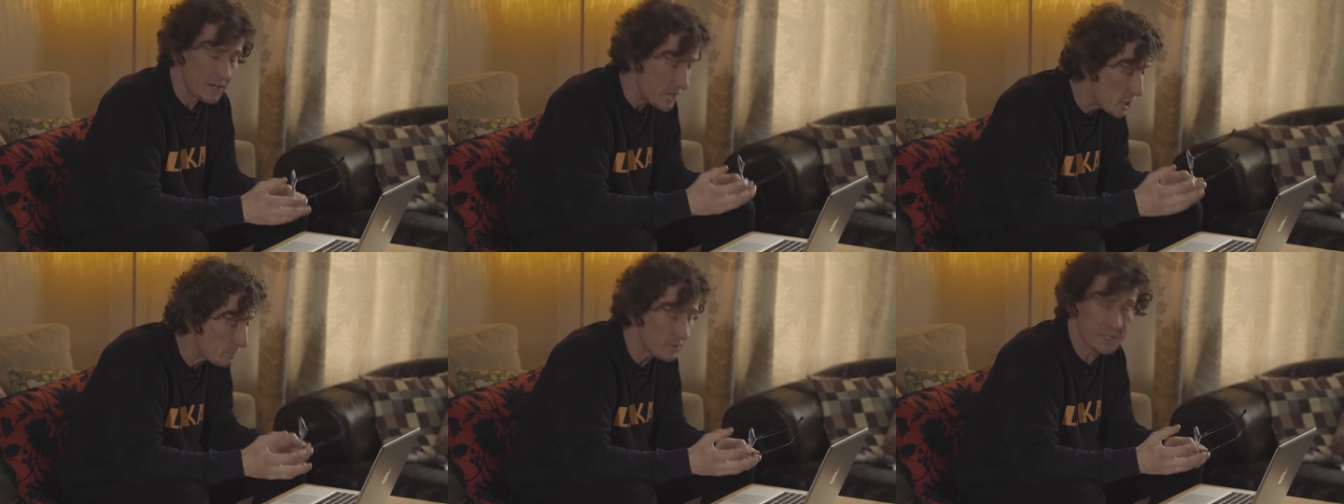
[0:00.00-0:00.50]

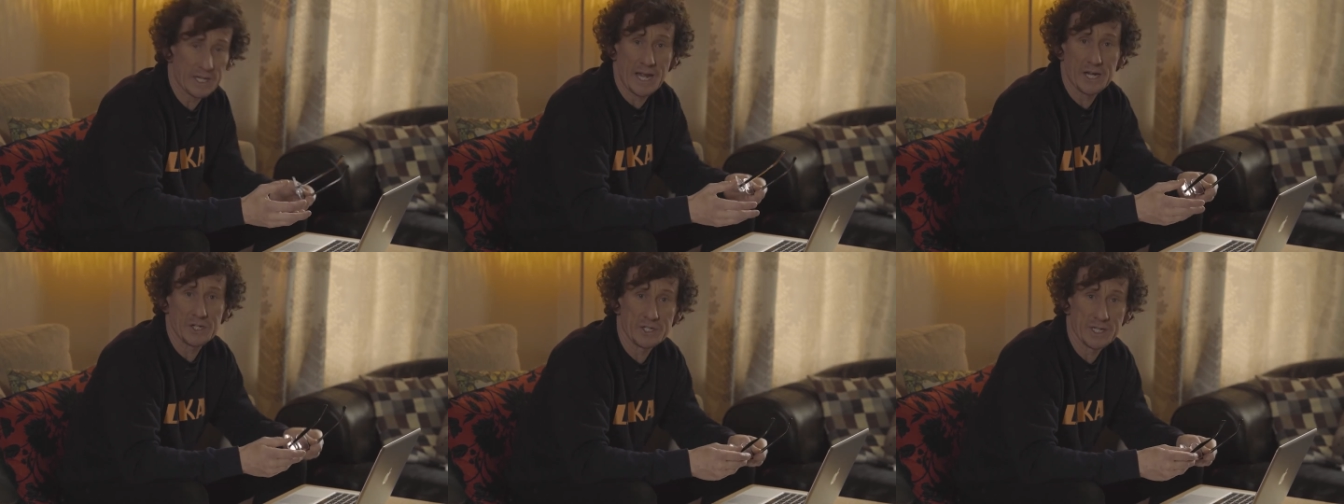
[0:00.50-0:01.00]
Numerous
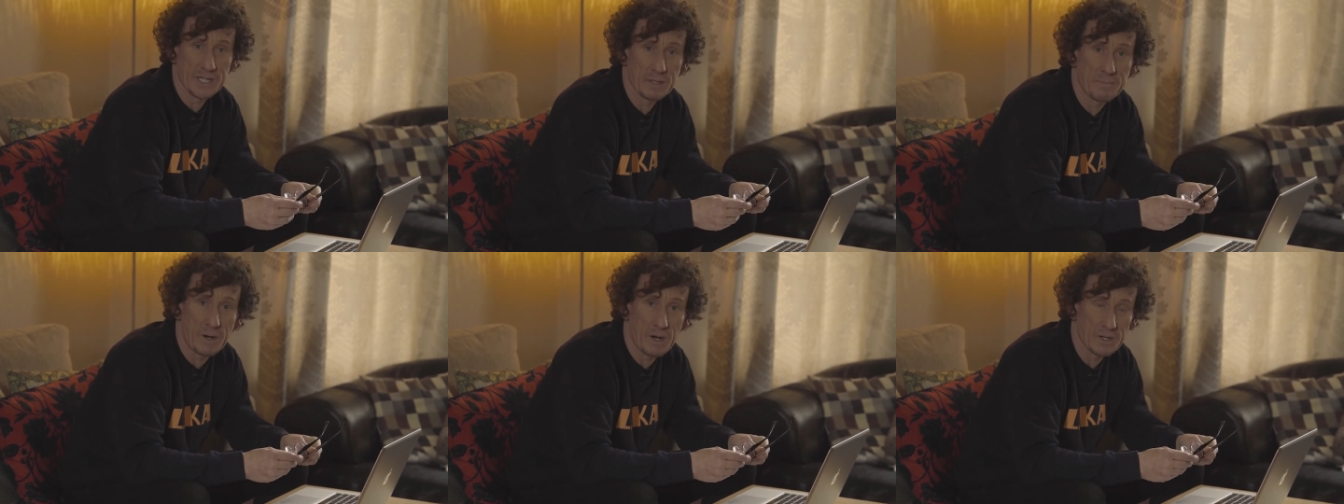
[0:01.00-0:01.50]
occasions in the
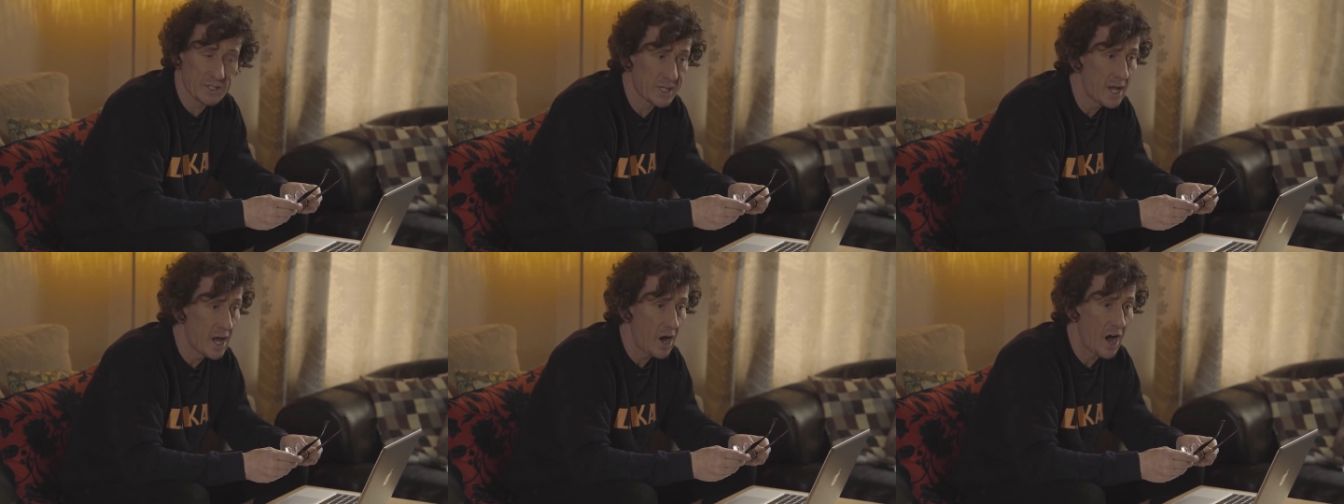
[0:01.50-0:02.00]
past,
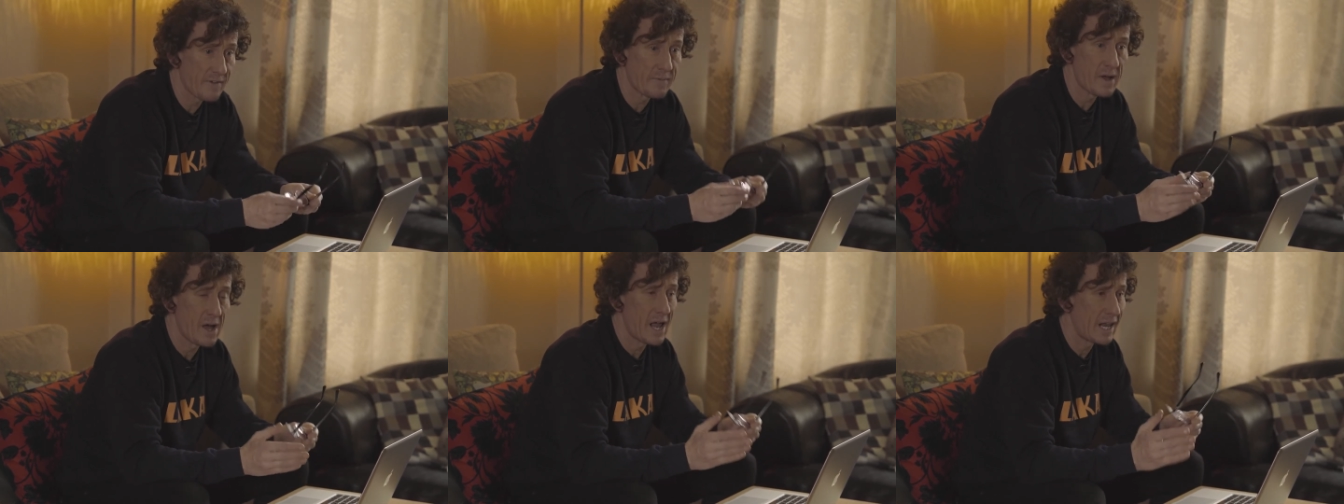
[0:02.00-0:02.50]
I've
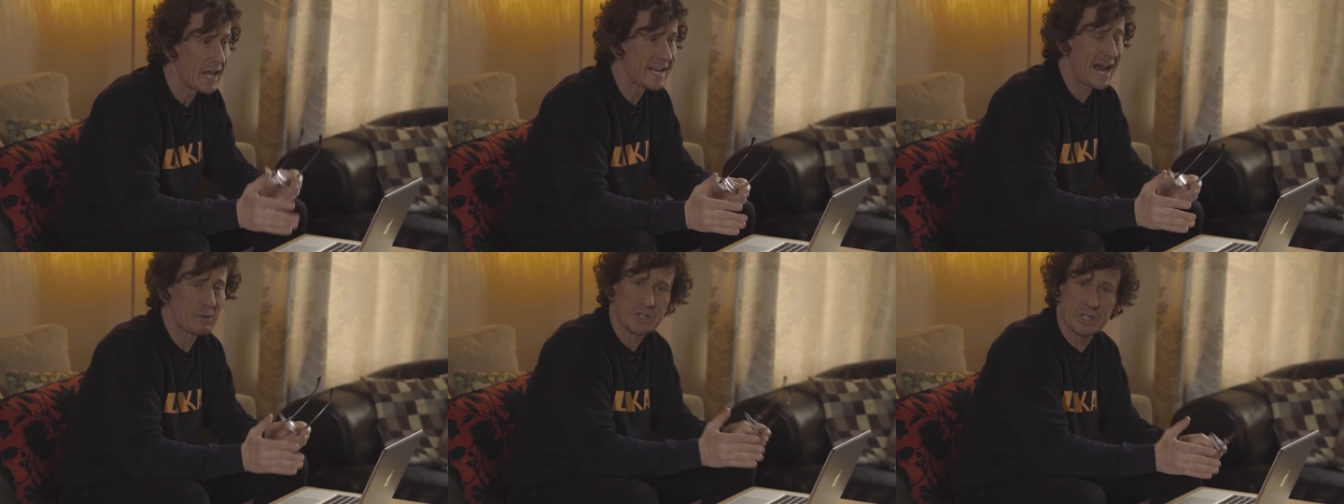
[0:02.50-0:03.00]
laid
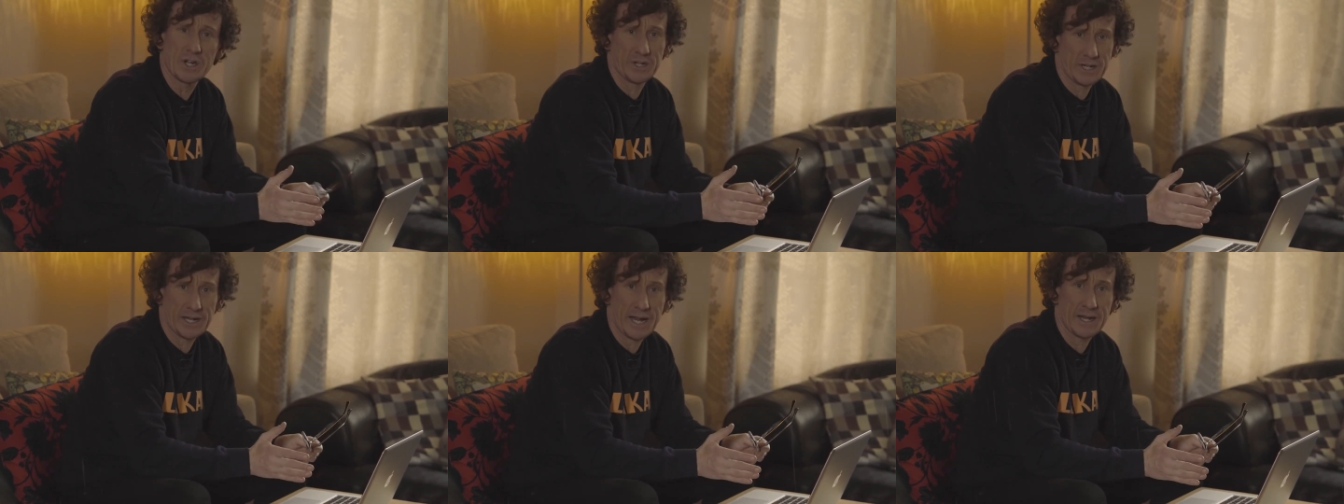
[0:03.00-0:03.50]
out
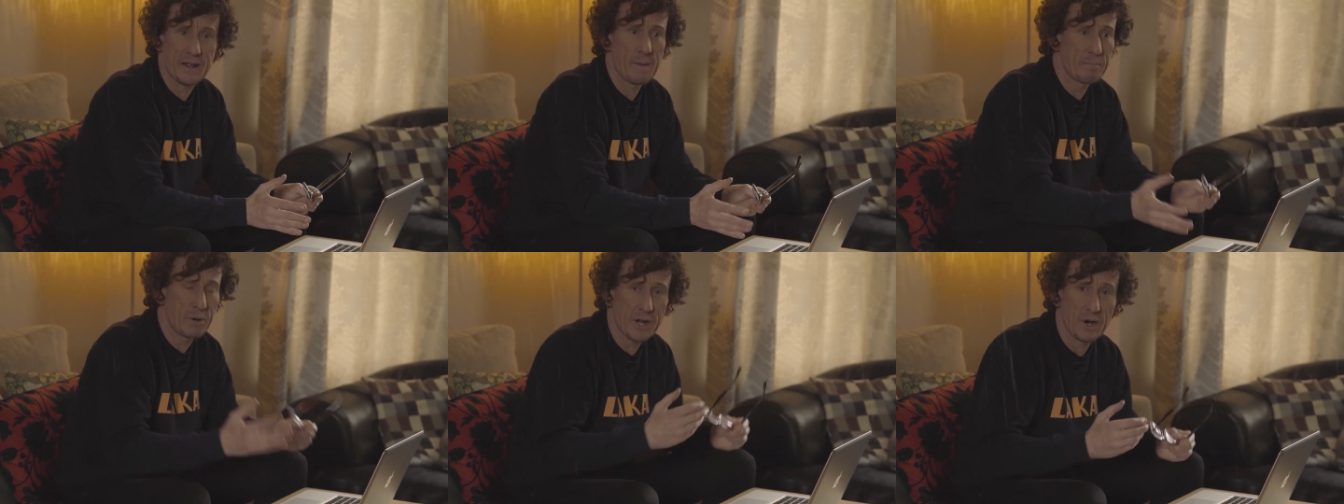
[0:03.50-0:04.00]
certain kit,
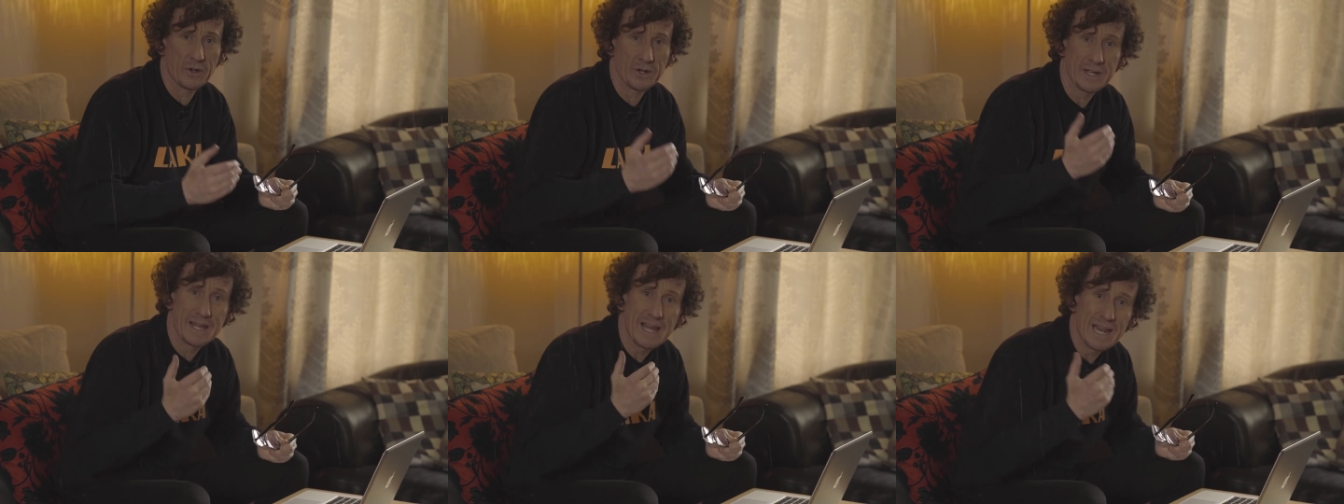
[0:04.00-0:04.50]
put it
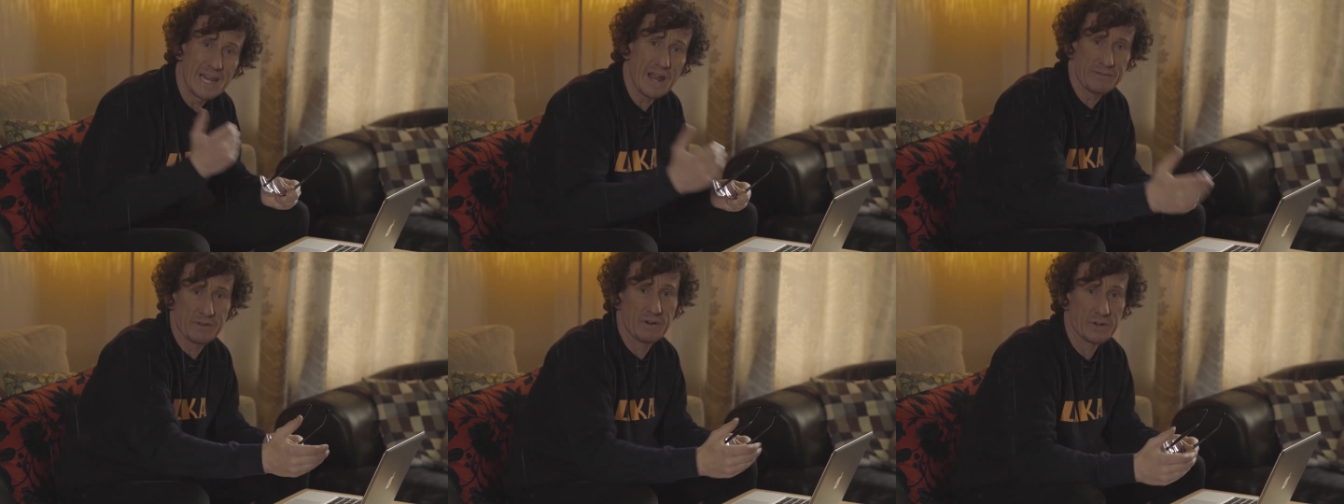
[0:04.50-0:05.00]
on,
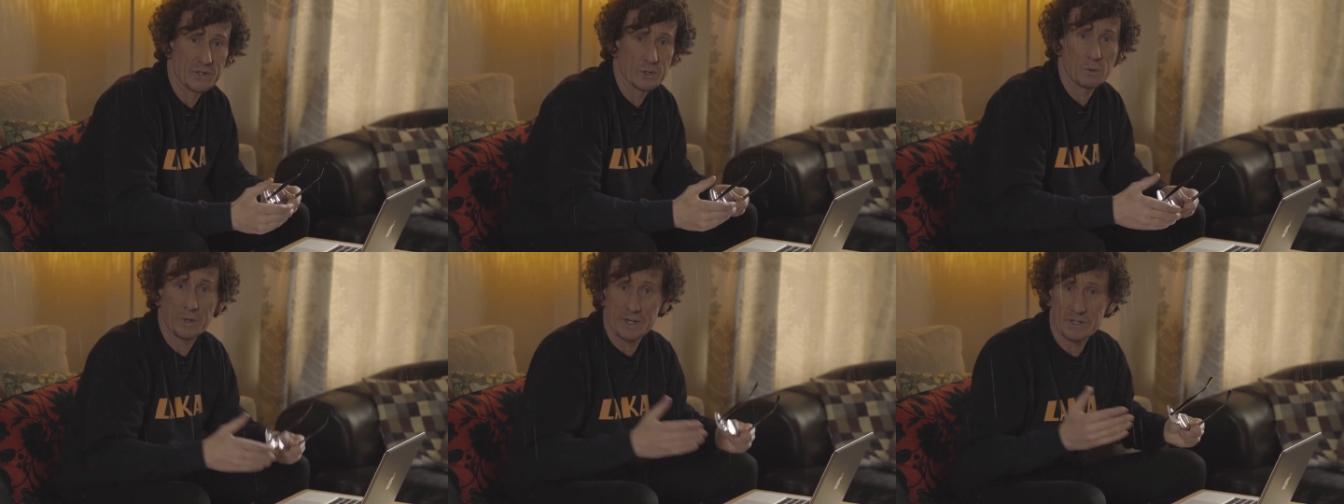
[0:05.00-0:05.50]
left the front
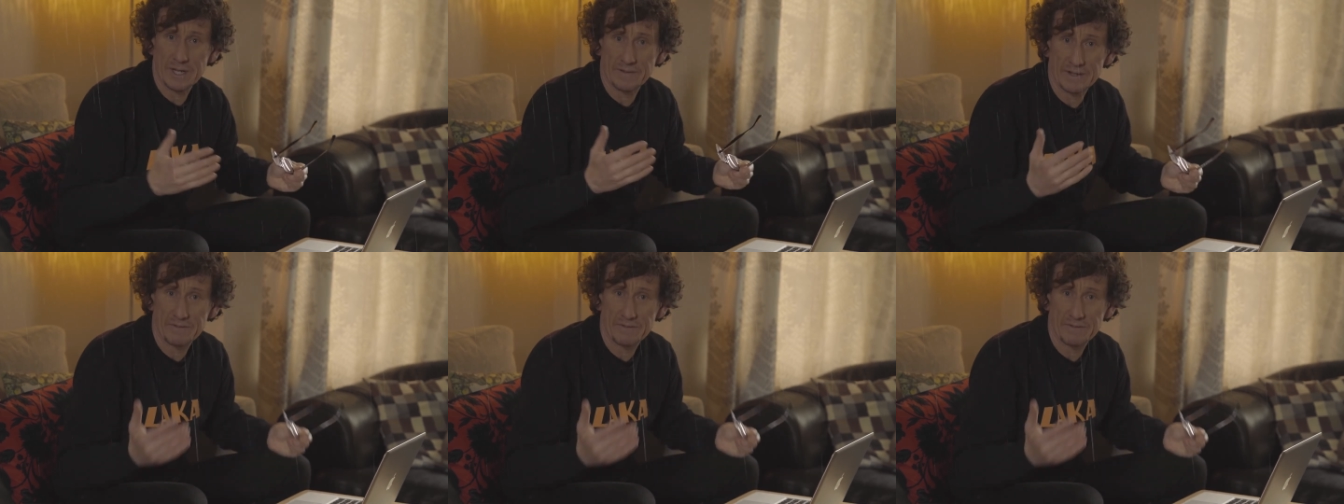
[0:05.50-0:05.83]
door when I used to live in a